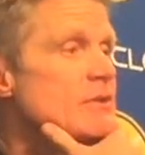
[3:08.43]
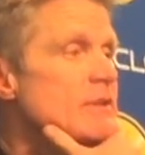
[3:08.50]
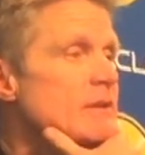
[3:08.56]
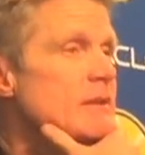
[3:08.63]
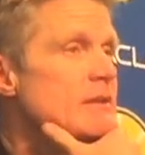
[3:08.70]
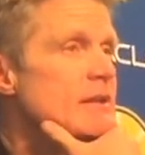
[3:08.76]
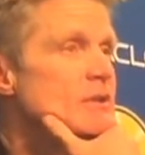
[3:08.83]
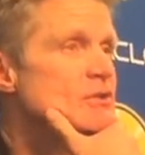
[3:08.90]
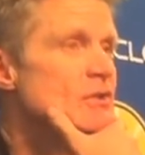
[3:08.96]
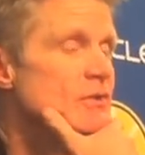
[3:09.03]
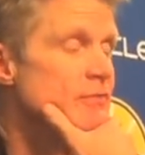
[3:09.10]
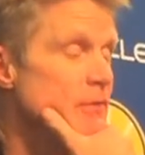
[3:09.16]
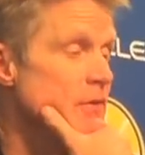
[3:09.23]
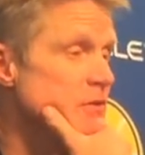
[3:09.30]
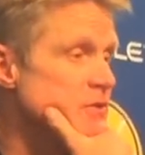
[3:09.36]
And it, it's
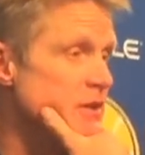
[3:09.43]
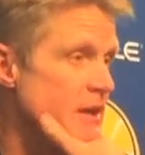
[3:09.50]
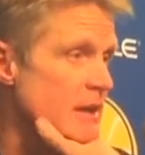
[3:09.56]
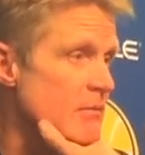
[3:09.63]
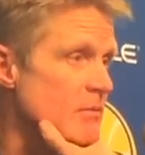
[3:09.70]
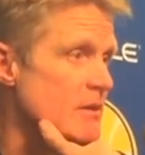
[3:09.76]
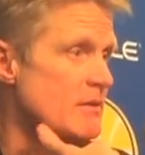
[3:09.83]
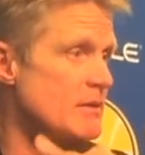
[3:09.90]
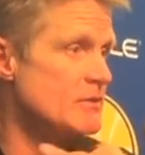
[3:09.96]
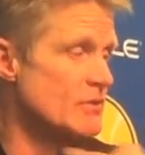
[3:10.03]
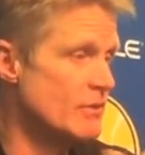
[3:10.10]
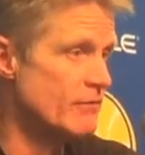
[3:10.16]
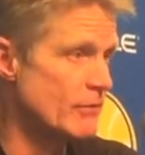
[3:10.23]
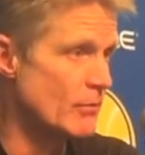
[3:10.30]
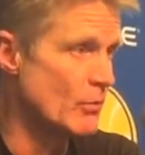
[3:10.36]
good for the team, it, it's
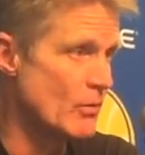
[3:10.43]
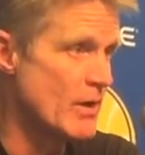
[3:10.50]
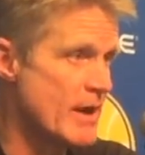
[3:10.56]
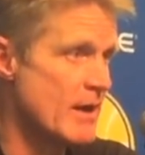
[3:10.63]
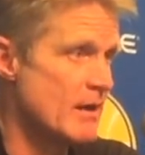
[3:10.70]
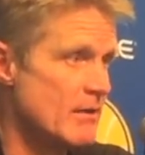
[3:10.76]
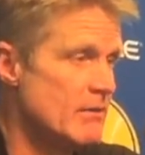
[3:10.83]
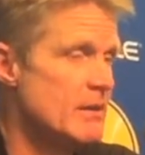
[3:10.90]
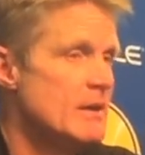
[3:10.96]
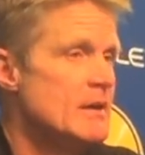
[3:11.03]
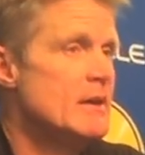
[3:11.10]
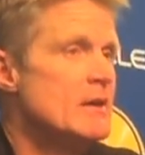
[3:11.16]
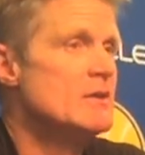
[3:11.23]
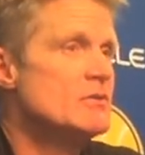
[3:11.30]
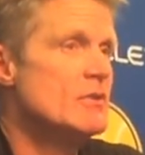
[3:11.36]
good for morale,
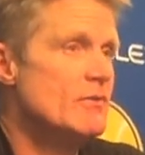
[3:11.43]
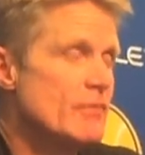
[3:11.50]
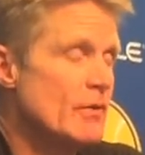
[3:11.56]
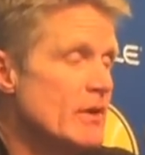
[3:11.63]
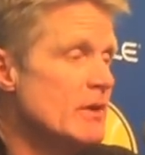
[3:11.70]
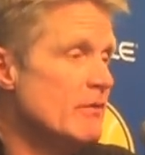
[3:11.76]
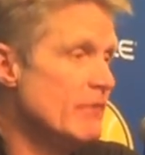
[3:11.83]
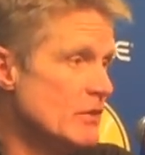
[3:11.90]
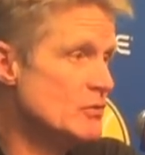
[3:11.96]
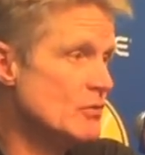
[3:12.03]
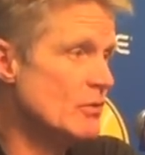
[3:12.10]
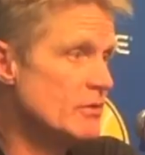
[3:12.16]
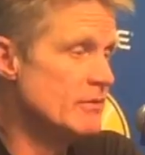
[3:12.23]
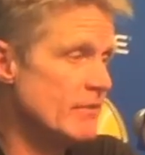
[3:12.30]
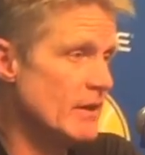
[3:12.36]
it's good for
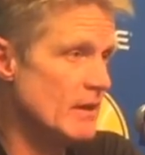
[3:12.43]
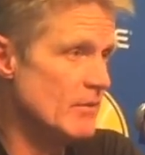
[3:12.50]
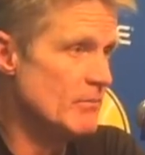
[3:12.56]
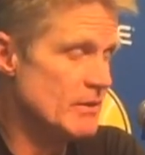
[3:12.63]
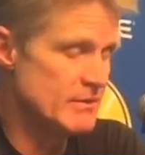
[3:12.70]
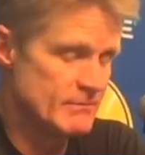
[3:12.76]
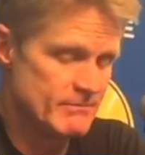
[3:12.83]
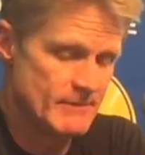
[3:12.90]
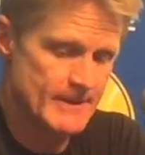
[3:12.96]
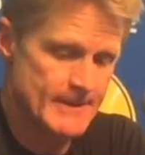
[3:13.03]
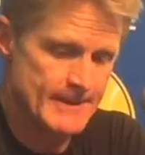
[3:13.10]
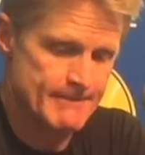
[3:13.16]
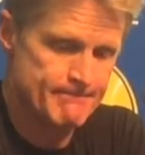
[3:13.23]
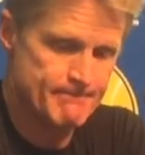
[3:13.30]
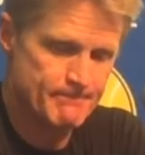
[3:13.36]
individual development,
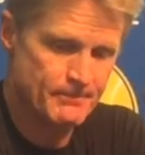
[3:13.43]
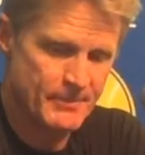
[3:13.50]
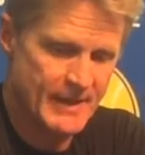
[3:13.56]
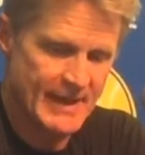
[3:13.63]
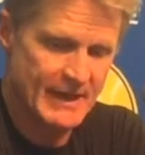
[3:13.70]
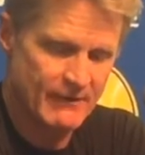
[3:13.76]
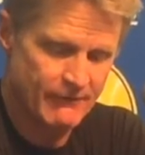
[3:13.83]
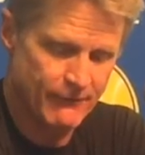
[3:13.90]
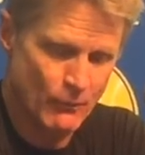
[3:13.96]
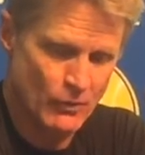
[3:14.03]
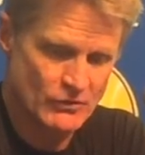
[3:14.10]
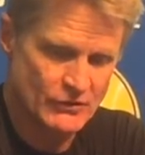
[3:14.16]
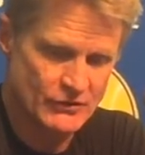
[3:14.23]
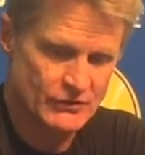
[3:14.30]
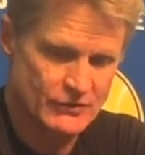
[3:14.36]
um, and it
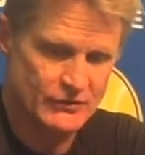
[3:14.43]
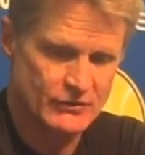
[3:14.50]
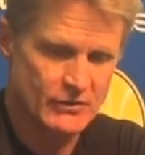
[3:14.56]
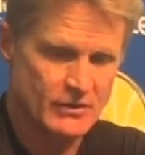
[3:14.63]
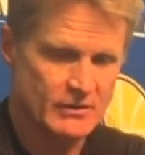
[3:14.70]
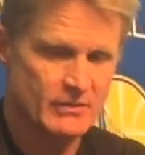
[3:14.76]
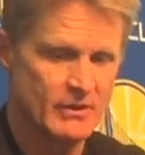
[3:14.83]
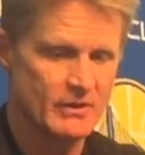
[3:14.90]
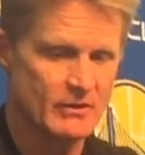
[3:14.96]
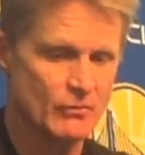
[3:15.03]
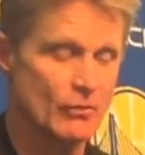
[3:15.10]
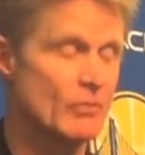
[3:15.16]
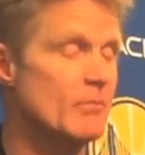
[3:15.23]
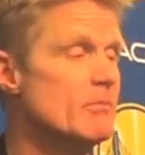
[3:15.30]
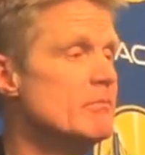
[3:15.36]
forces the, the,
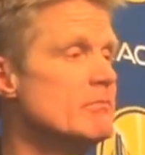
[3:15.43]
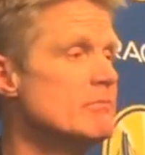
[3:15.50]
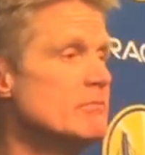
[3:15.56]
group